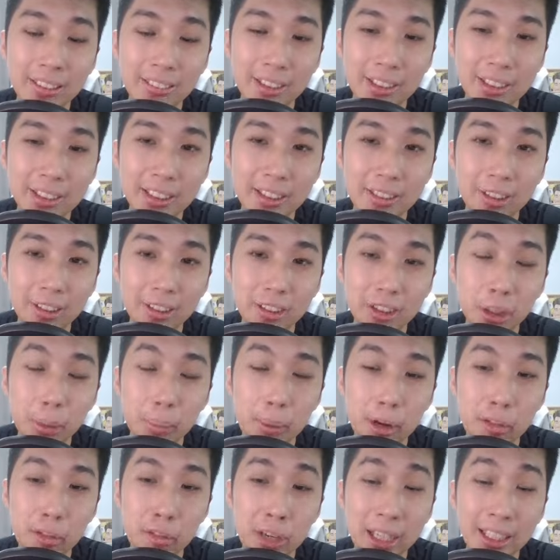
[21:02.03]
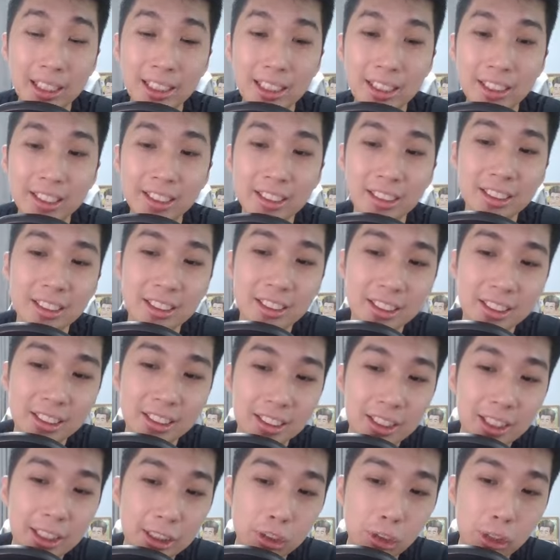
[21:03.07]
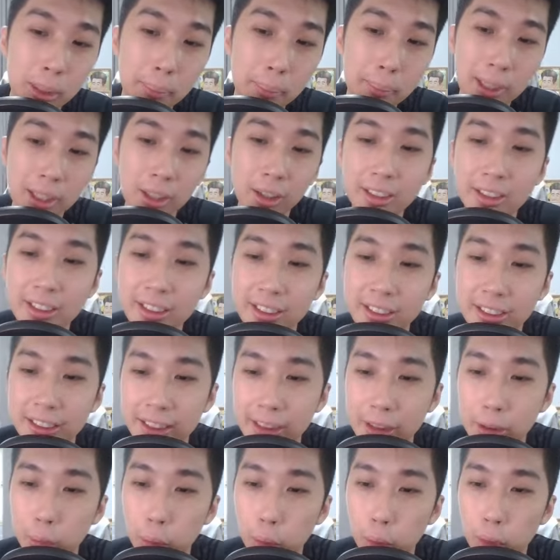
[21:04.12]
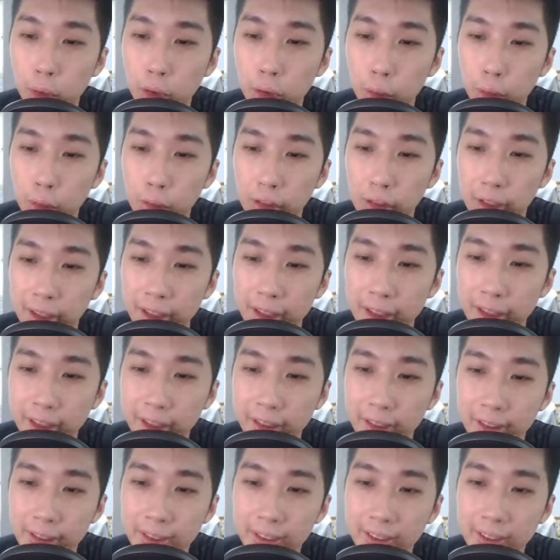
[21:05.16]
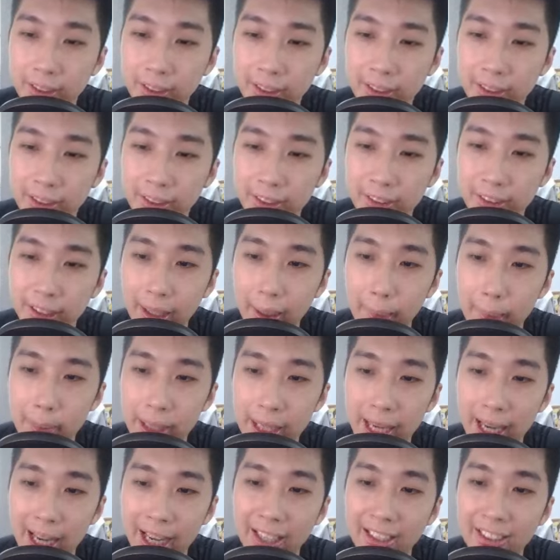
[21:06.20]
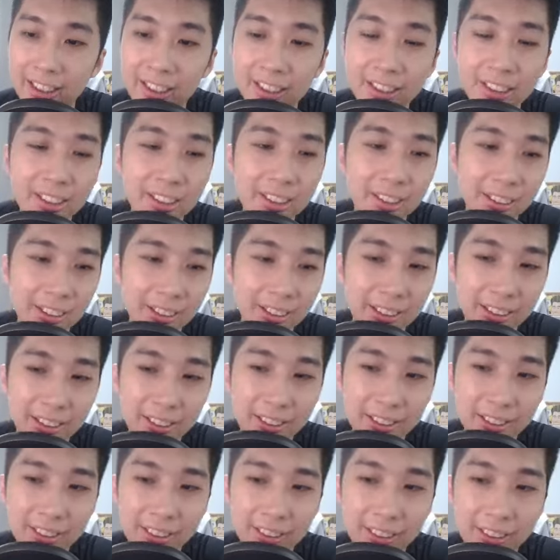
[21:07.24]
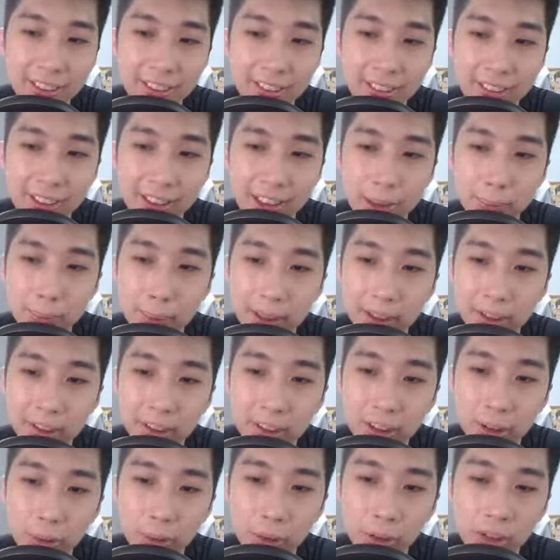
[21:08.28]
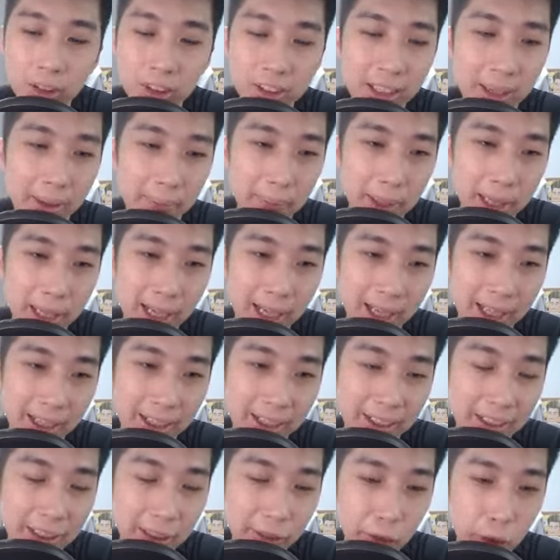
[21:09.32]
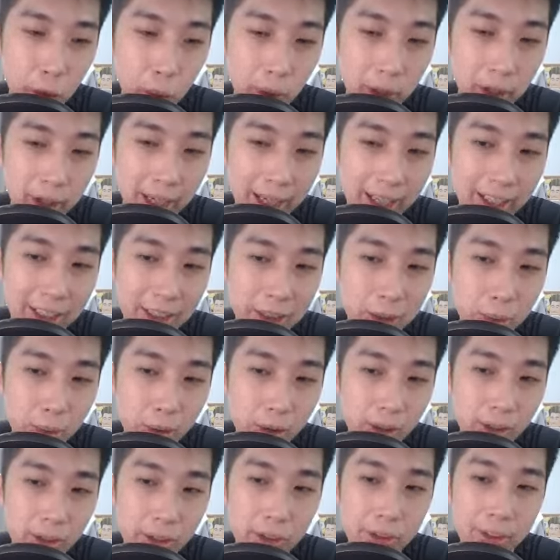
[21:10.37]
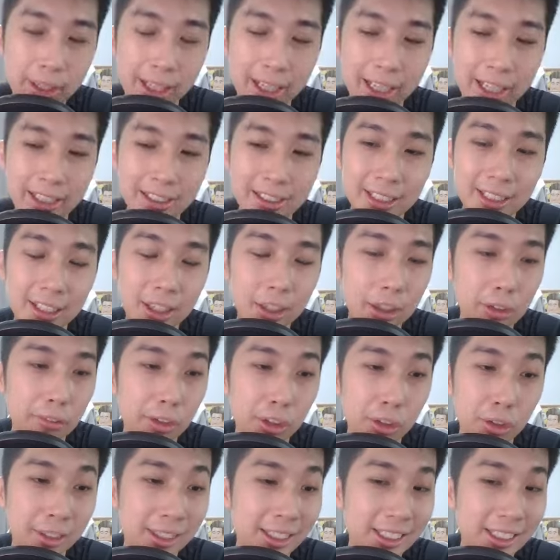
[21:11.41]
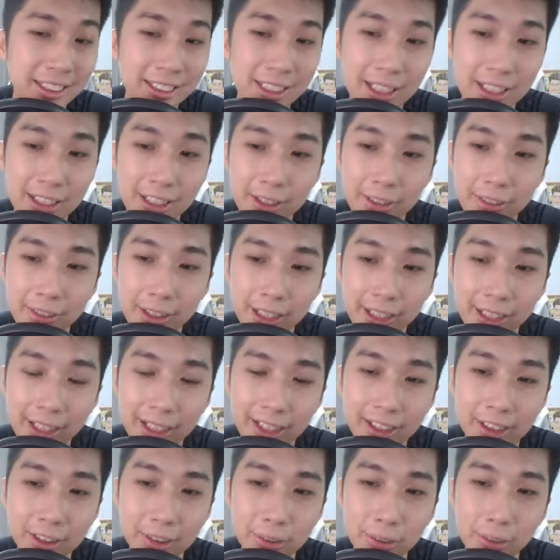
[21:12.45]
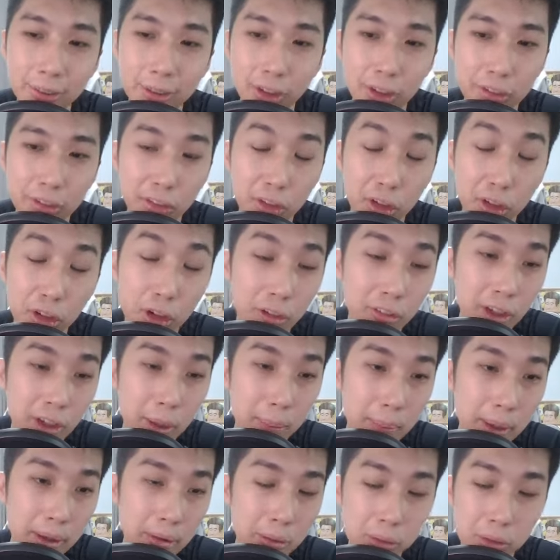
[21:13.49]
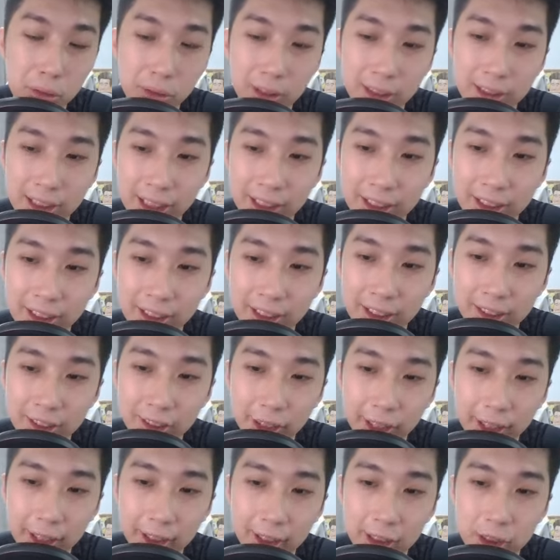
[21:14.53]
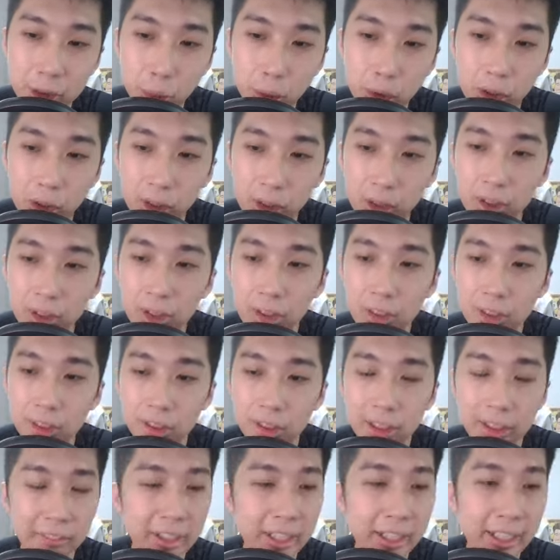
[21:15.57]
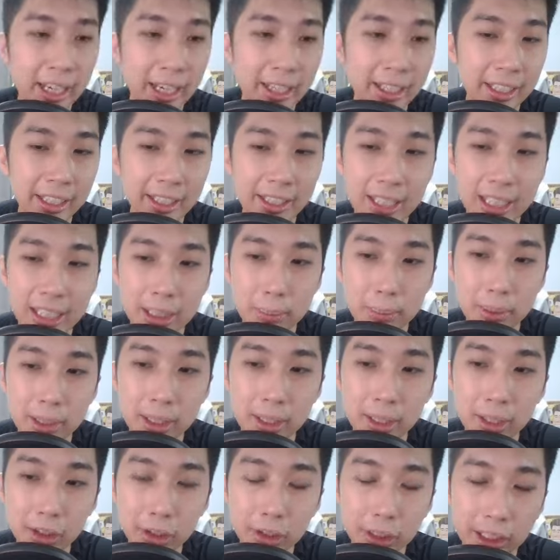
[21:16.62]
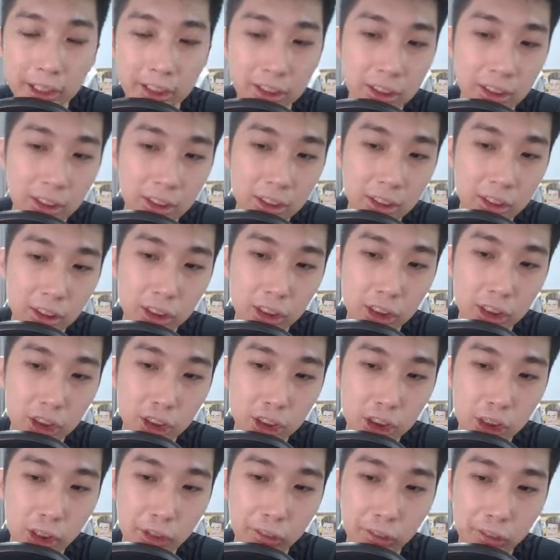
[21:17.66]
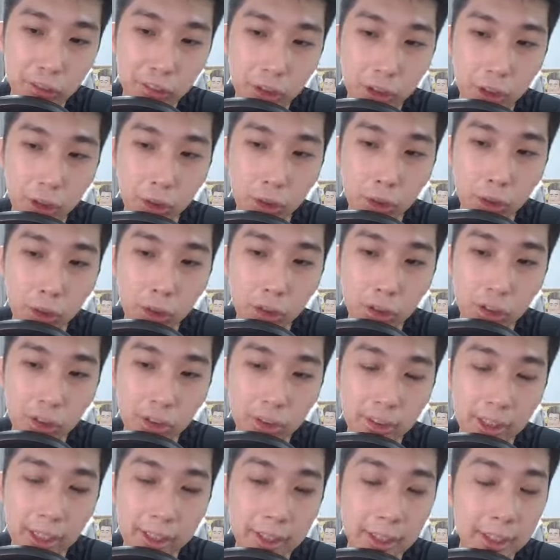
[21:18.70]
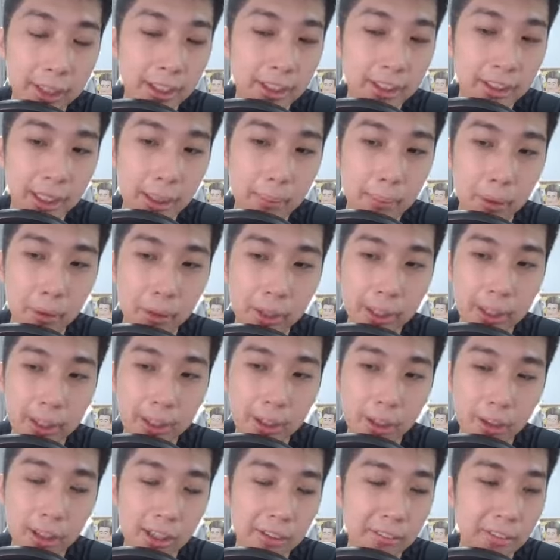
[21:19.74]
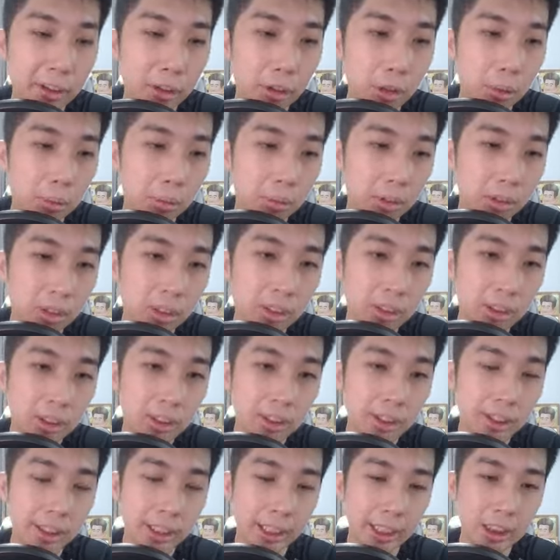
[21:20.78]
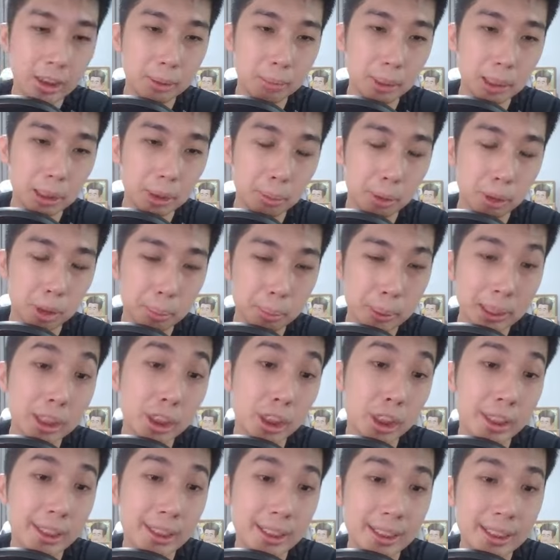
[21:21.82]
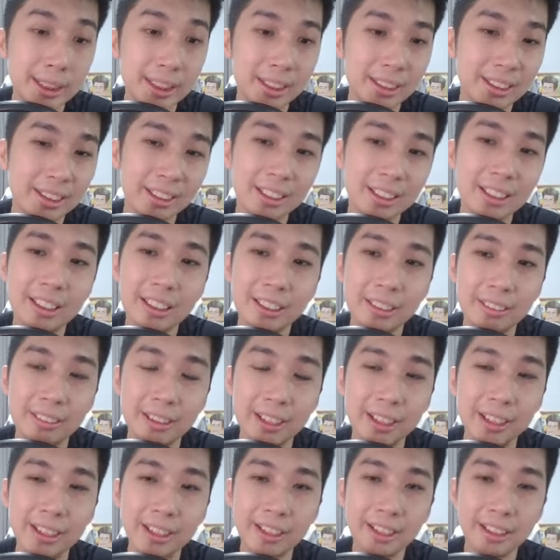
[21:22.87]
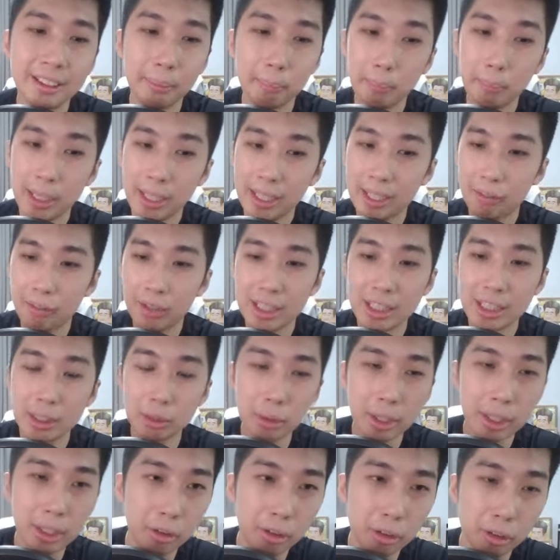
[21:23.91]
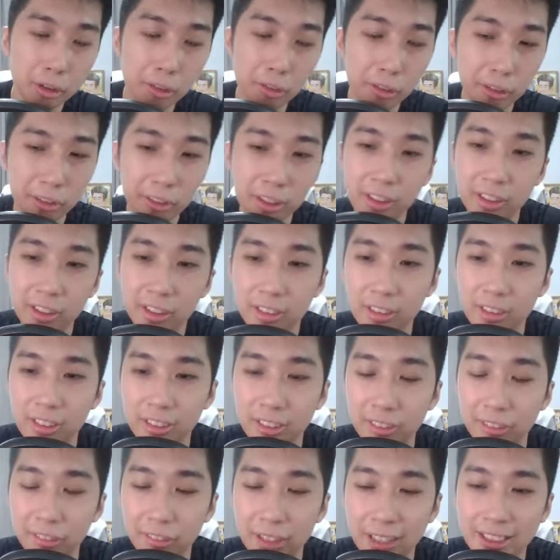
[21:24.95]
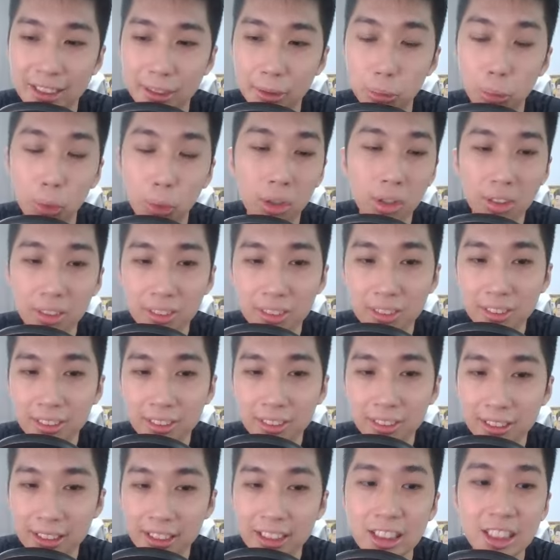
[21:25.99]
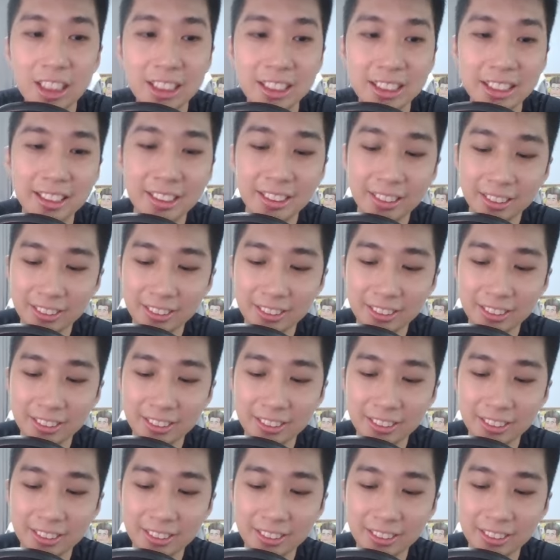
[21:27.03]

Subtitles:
Why is it called 3-bedroom flexi? It's only because this wall over here can be hacked. This particular wall can be hacked. If you want to hack this wall, you can extend out. If you don't need a study, you can hack this wall. Or if you want to convert a bedroom to a study, you hack this wall, living and dining gets bigger. You can shift your whole dining table in, your living room gets much more spacious, right? The main difference is whether you want to go for the flexi wall. That's just it.